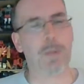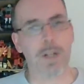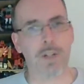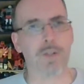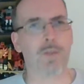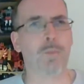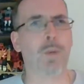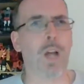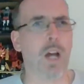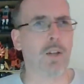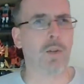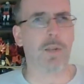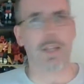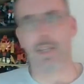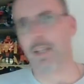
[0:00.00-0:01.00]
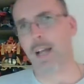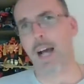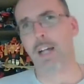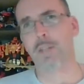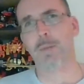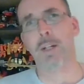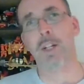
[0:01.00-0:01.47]
because we all know that the
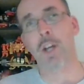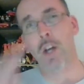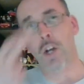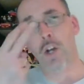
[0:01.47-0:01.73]
talk has been